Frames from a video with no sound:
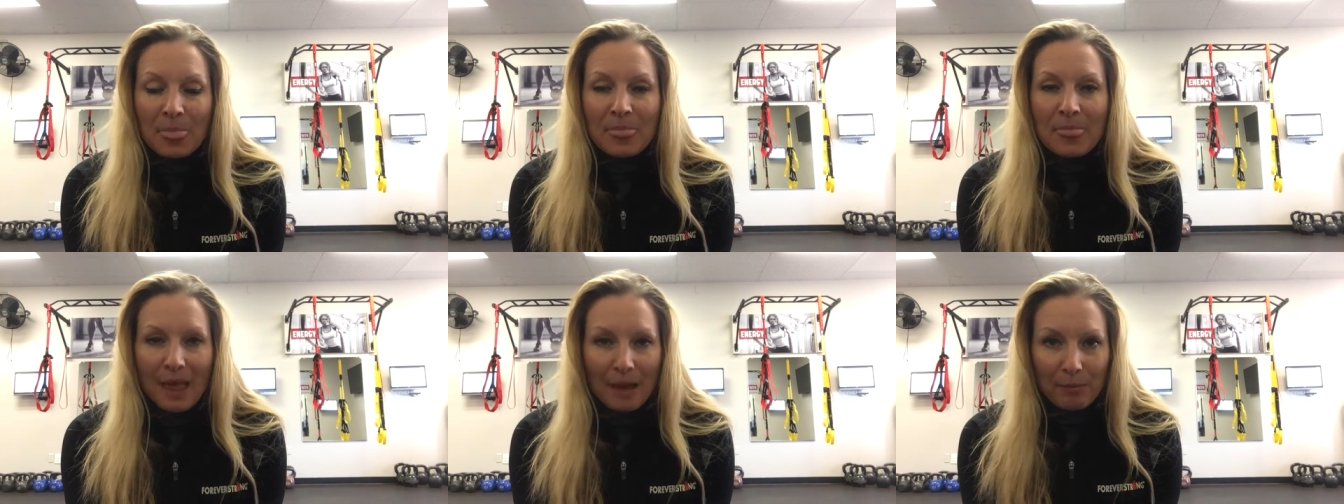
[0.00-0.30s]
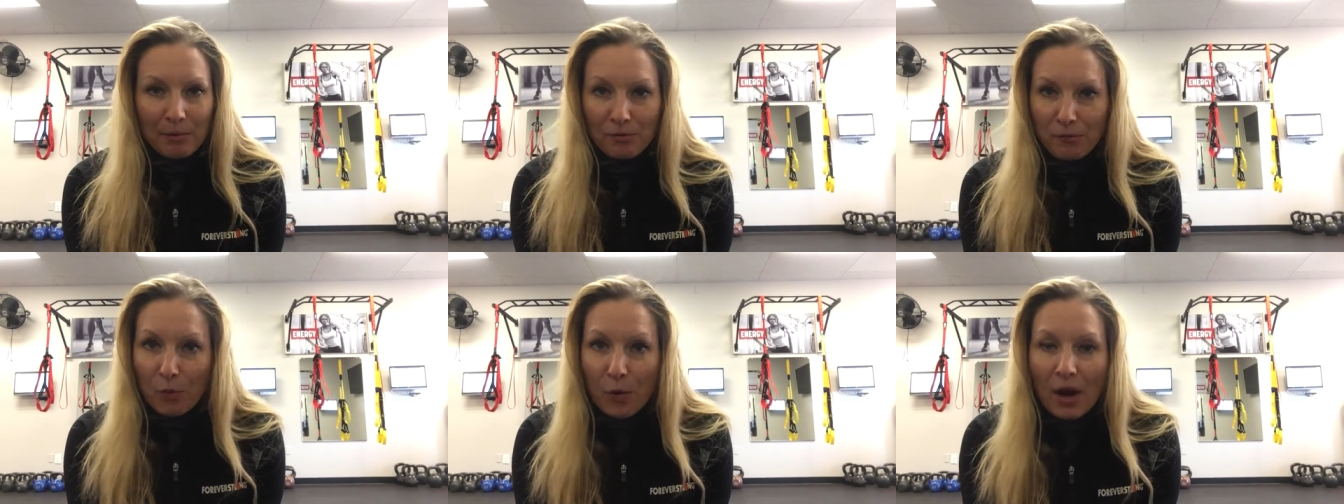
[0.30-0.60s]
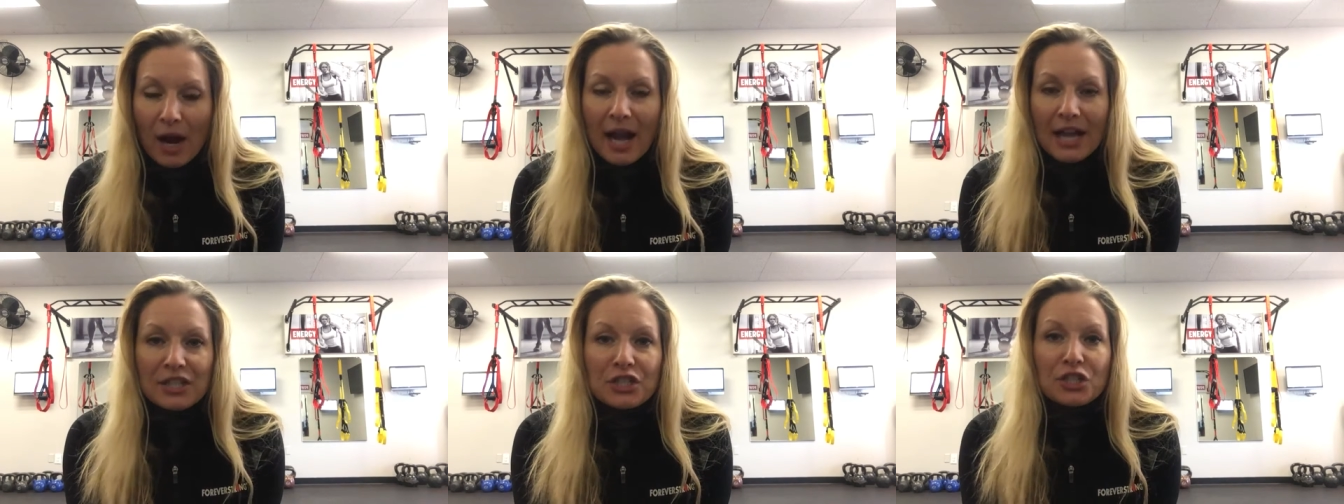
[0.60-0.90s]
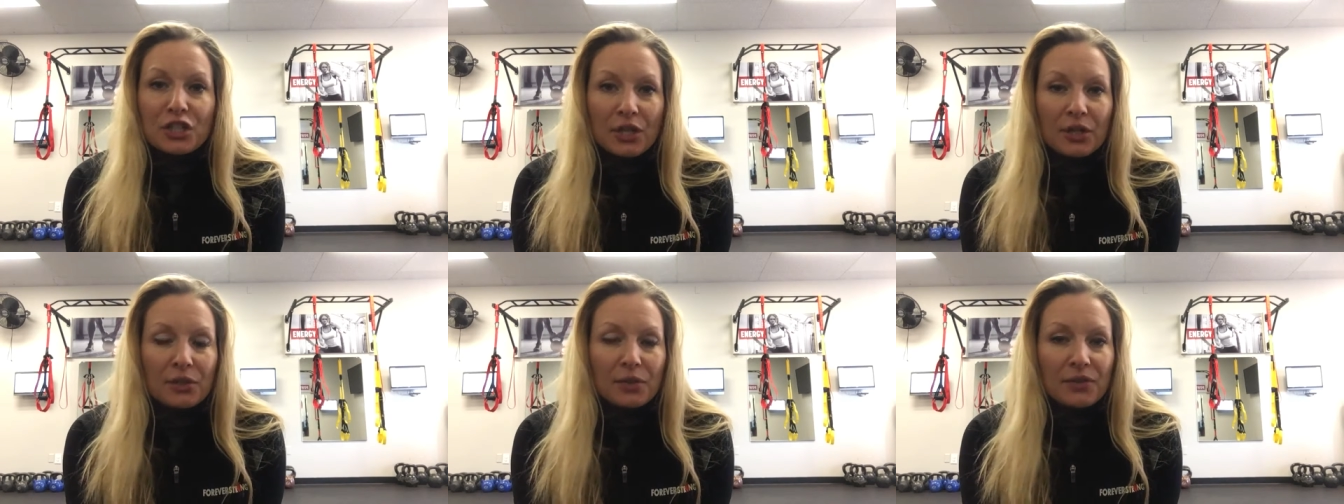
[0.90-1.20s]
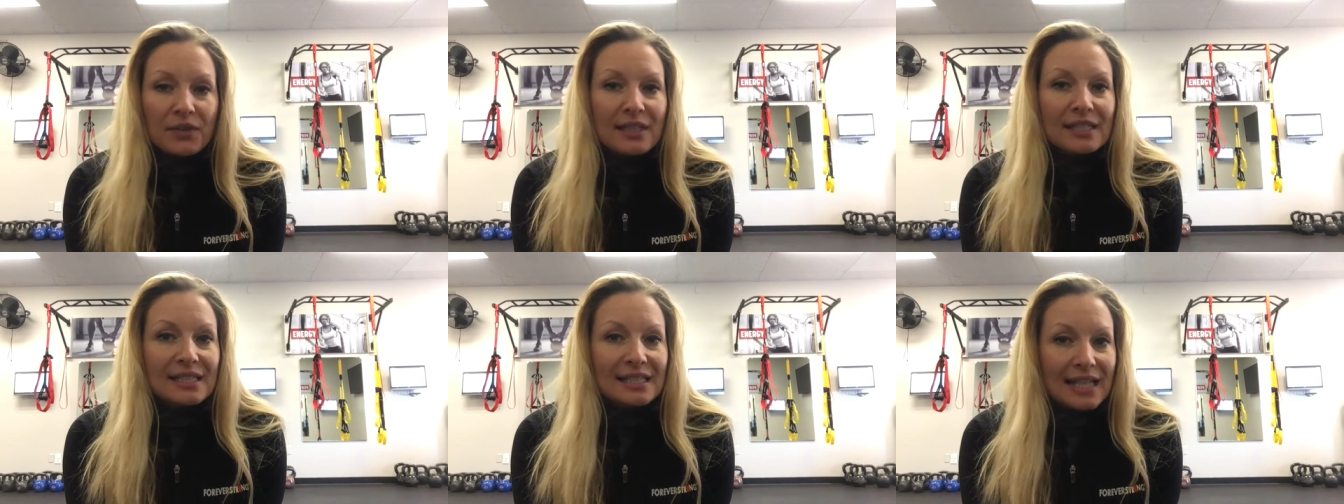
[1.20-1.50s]
Now, before I show you
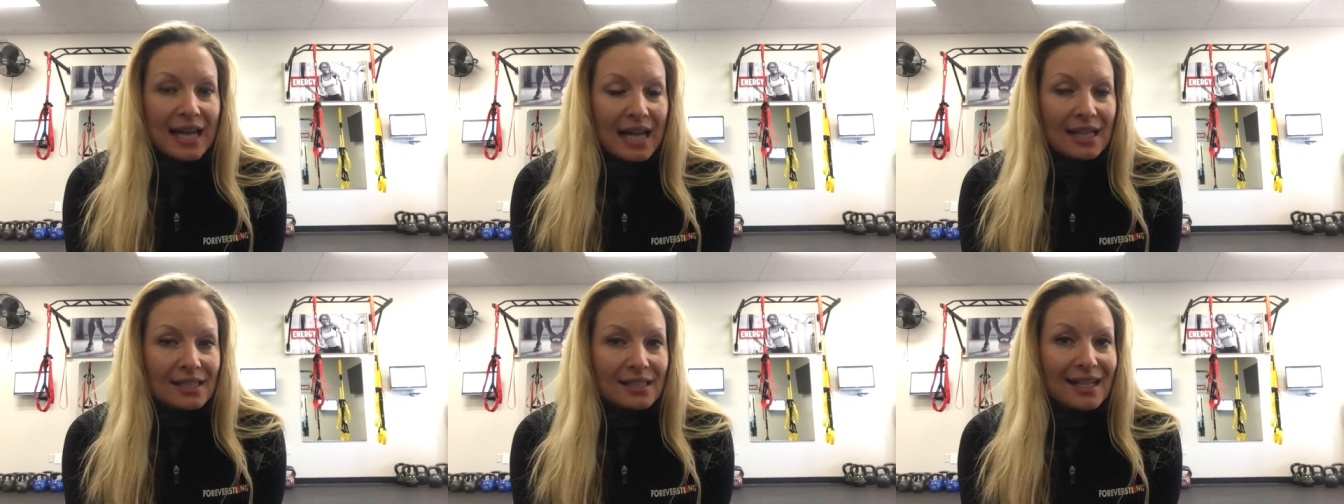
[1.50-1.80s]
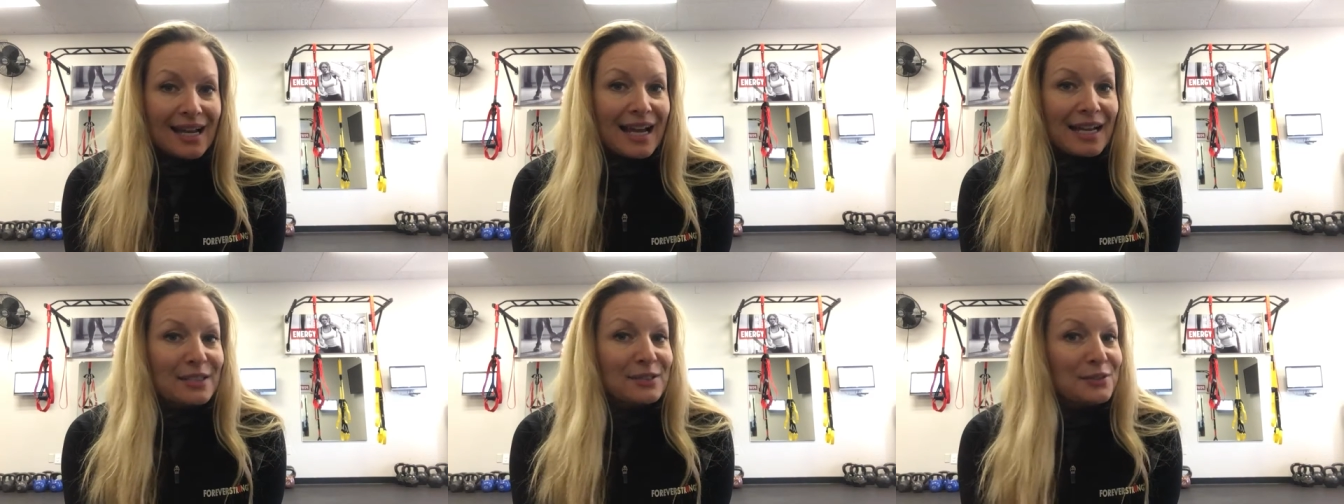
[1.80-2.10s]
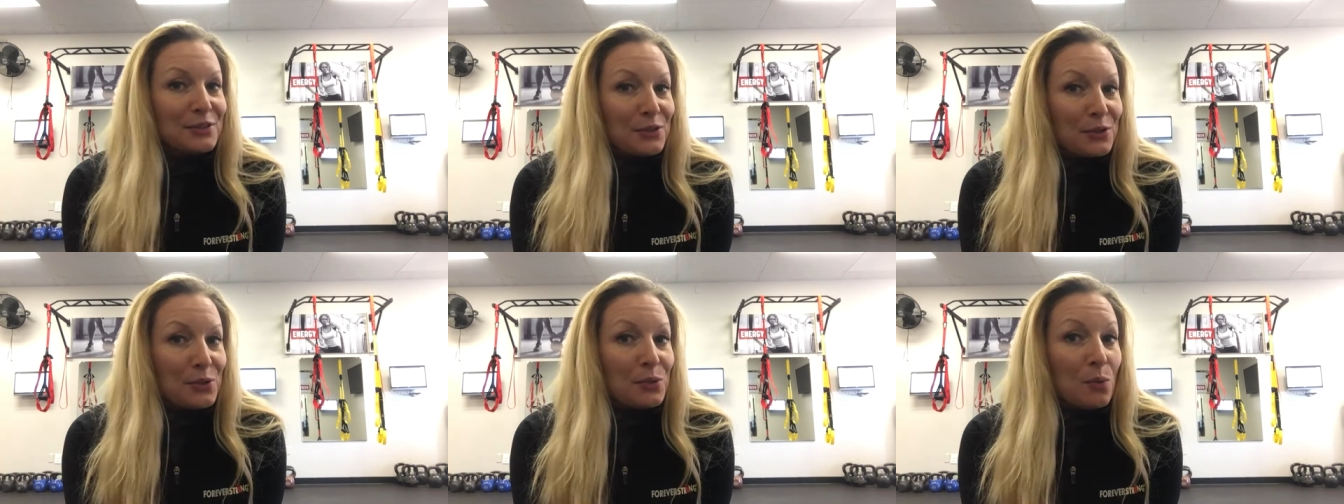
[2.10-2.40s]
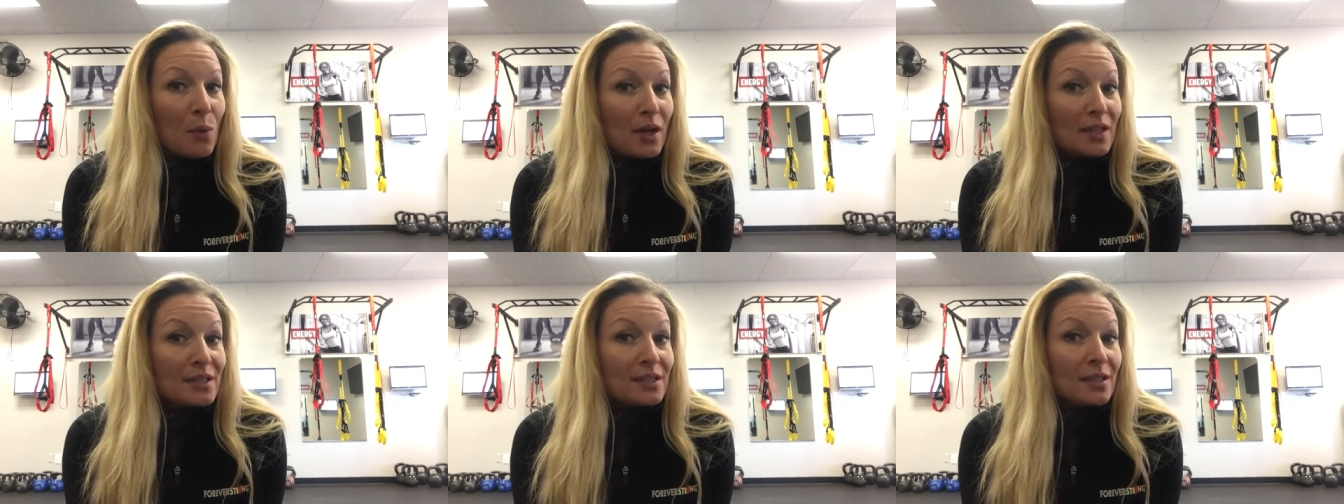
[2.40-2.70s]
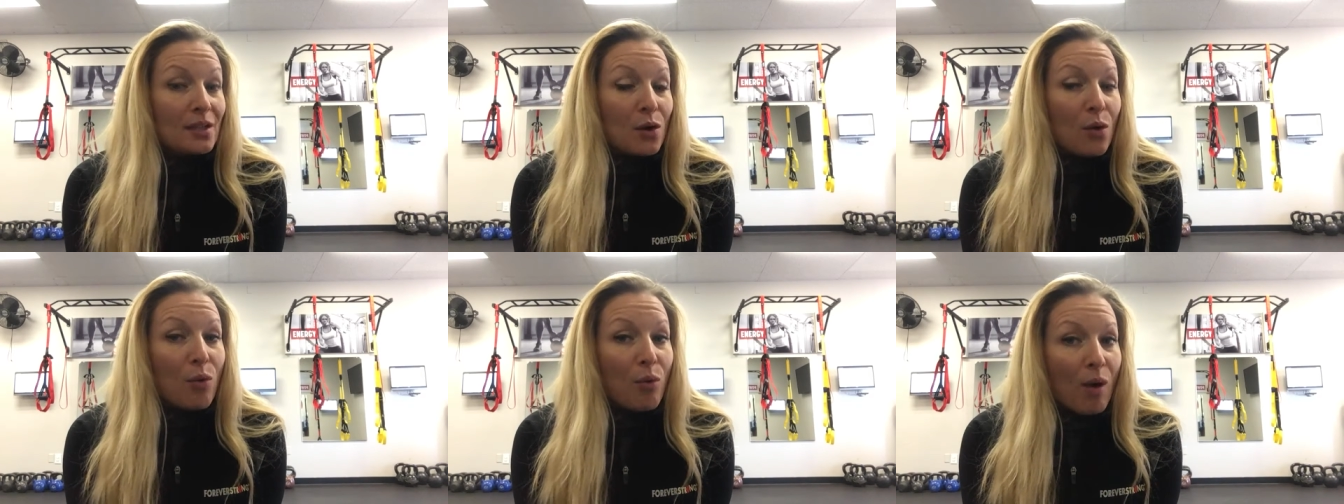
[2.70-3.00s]
this test, I do want to
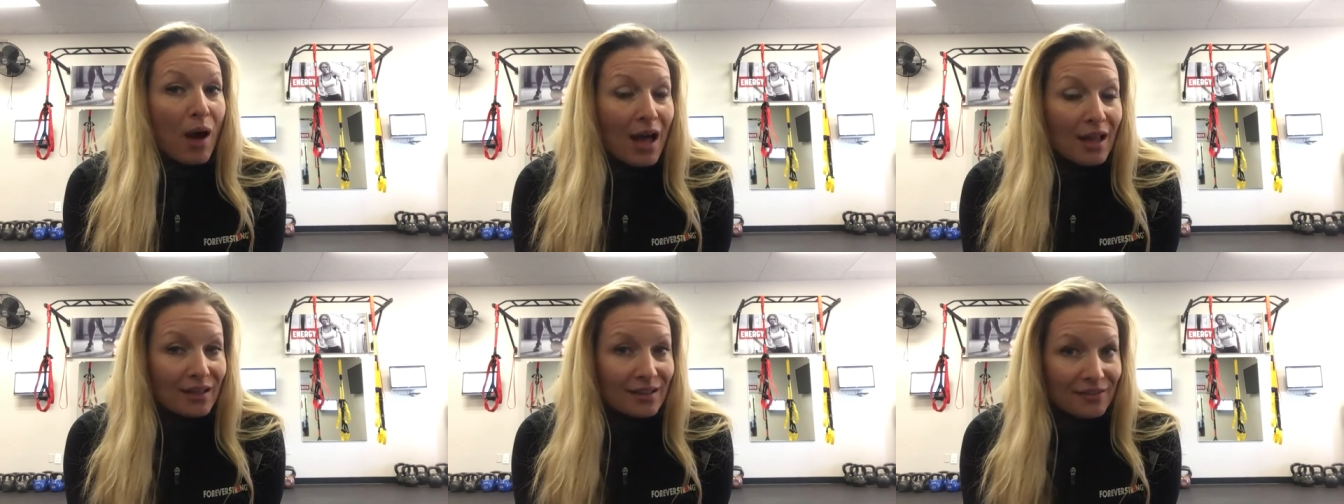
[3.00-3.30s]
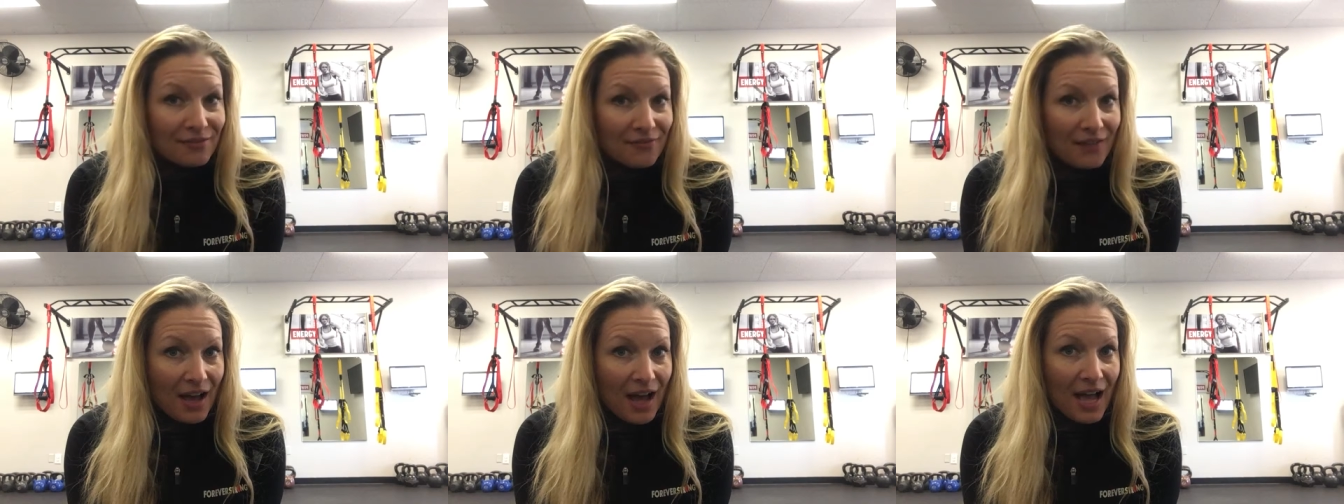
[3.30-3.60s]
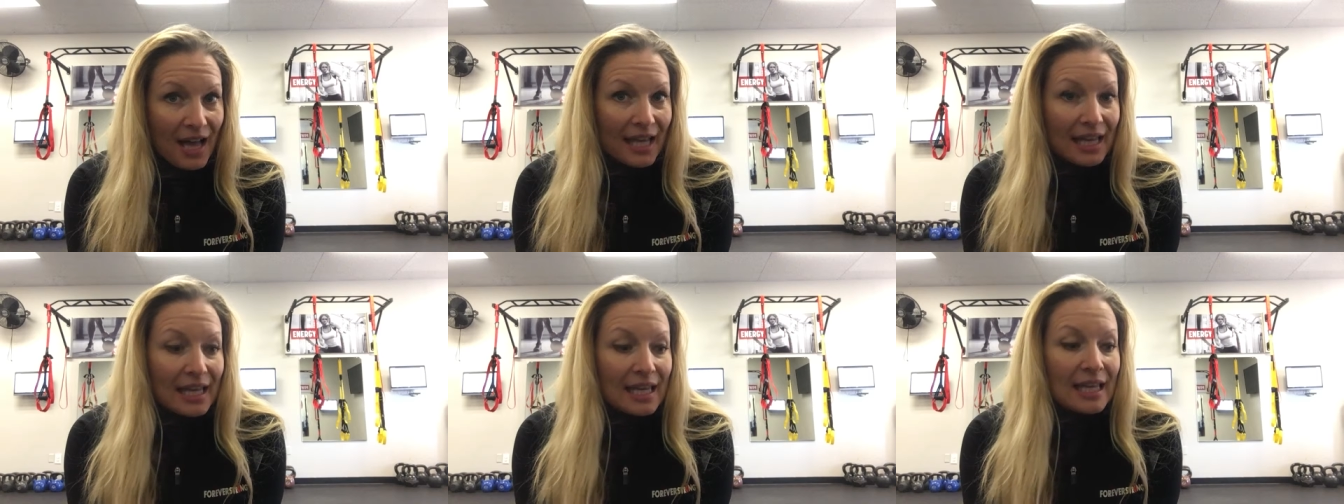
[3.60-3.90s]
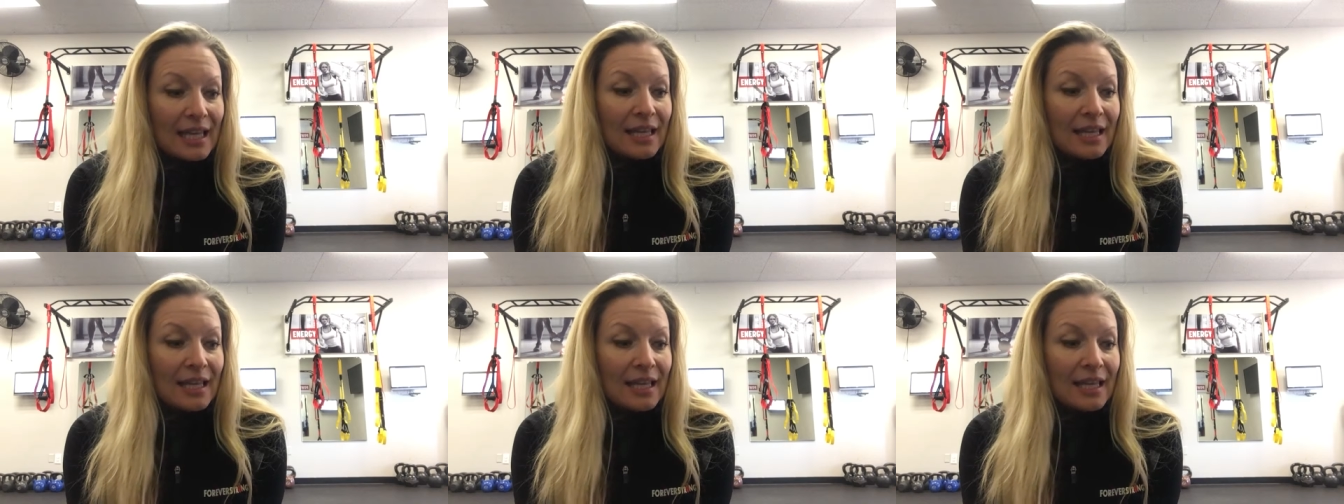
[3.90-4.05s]
qualify